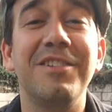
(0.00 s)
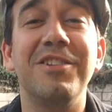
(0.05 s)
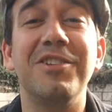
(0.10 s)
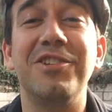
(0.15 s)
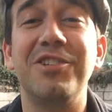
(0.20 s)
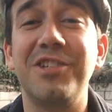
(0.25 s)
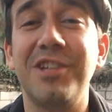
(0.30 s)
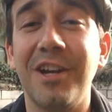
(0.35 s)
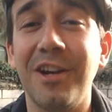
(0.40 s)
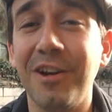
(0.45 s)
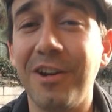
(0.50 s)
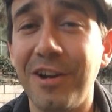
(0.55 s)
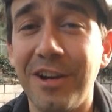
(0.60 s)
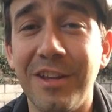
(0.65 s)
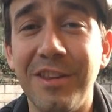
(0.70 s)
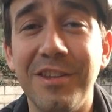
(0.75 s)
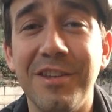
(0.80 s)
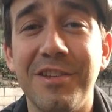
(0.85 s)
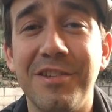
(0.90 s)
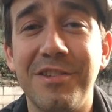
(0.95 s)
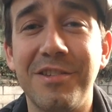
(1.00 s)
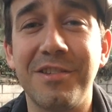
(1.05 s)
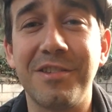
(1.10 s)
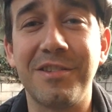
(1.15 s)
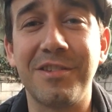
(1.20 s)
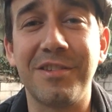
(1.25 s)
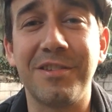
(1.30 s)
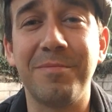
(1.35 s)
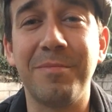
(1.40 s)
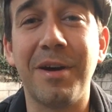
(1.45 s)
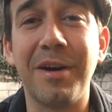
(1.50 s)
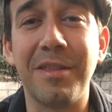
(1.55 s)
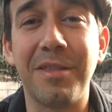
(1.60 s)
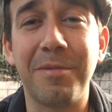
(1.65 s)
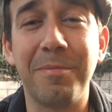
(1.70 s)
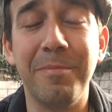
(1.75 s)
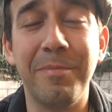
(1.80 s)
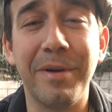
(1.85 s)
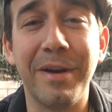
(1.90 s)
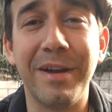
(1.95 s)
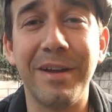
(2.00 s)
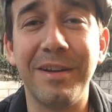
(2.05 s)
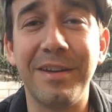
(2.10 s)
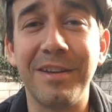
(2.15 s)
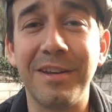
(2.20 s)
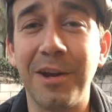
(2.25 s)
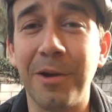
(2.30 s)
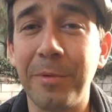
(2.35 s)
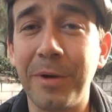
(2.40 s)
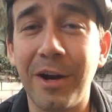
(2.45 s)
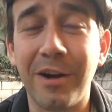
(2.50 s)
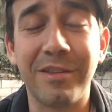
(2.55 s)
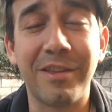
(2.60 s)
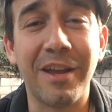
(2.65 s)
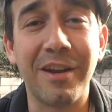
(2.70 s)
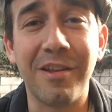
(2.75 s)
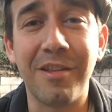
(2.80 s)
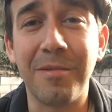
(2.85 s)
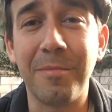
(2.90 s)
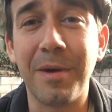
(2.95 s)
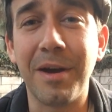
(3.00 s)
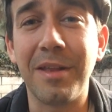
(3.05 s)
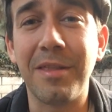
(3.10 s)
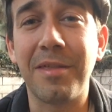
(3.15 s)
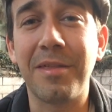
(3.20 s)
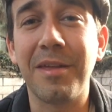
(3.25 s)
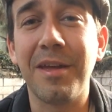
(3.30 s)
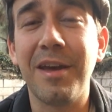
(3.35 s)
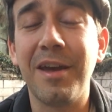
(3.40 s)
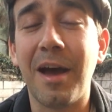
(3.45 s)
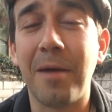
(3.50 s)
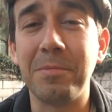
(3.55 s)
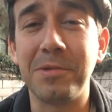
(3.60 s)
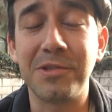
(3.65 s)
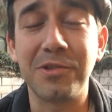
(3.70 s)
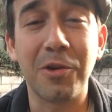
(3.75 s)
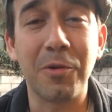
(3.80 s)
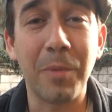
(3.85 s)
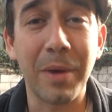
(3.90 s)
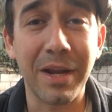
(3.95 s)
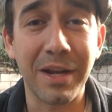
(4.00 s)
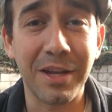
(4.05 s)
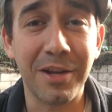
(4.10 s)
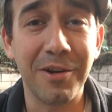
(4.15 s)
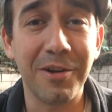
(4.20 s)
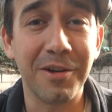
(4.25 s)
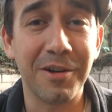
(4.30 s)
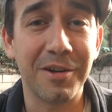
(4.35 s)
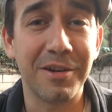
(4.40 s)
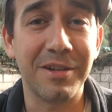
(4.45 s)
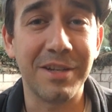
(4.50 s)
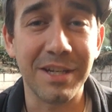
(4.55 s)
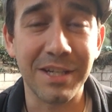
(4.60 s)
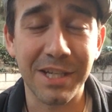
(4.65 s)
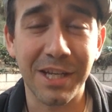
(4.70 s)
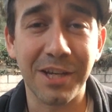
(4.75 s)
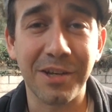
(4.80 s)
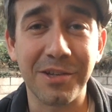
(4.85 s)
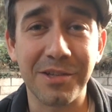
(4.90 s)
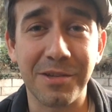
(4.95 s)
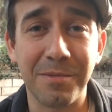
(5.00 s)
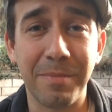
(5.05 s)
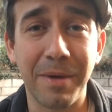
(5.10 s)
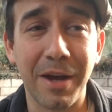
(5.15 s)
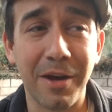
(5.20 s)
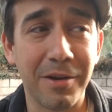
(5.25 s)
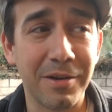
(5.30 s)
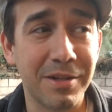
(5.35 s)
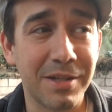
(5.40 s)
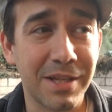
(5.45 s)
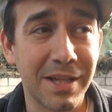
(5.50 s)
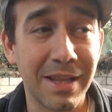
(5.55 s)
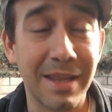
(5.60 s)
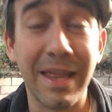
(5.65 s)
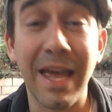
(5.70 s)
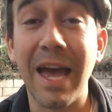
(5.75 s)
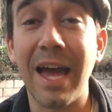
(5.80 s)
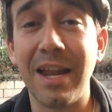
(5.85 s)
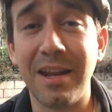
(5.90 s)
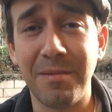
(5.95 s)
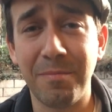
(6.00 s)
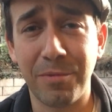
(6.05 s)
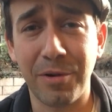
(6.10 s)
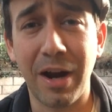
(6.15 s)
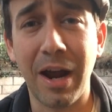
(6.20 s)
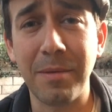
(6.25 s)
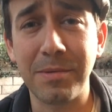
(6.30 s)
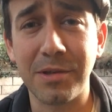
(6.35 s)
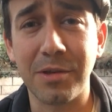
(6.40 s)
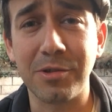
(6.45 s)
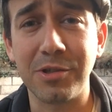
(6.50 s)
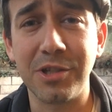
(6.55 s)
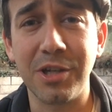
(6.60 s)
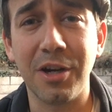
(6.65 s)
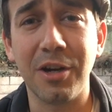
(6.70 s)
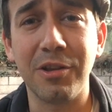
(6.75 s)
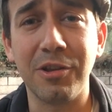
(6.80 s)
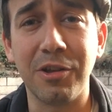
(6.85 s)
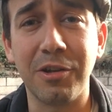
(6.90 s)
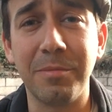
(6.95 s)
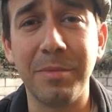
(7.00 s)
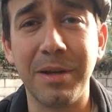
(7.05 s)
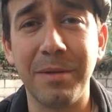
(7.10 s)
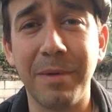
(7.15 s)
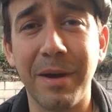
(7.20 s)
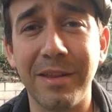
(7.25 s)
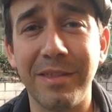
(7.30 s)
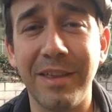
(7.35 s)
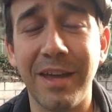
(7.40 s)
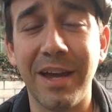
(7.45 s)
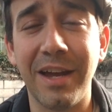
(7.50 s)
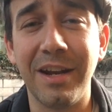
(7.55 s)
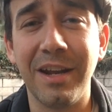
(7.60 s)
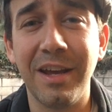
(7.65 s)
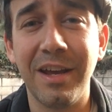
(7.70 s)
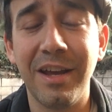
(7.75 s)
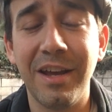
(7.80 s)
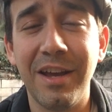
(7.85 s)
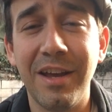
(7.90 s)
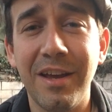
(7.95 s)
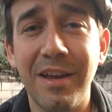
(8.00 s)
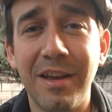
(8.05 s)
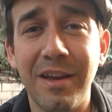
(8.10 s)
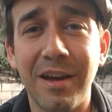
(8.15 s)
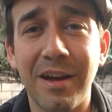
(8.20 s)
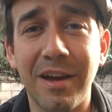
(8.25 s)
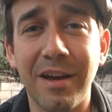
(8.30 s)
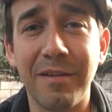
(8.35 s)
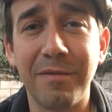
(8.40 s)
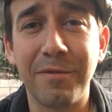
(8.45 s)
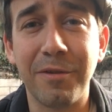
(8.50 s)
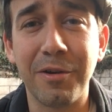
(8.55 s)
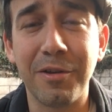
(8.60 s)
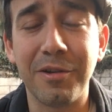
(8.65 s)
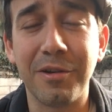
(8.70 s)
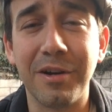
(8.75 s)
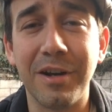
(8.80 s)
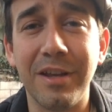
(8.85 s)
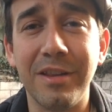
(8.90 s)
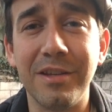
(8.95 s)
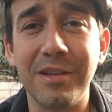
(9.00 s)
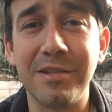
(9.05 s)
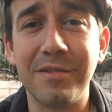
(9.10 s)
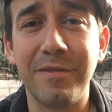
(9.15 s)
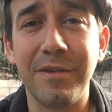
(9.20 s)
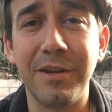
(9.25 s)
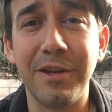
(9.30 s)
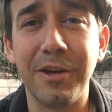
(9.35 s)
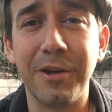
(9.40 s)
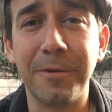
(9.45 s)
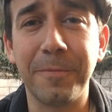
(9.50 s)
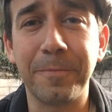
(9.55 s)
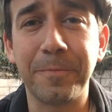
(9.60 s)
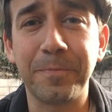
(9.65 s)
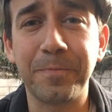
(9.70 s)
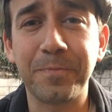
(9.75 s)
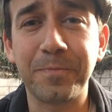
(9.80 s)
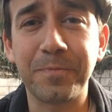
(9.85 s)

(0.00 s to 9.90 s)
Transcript: to share in this month, but here we are at the end of the month. I'm still waiting to hear details about that, and perhaps I'll share a little bit about that further in this video.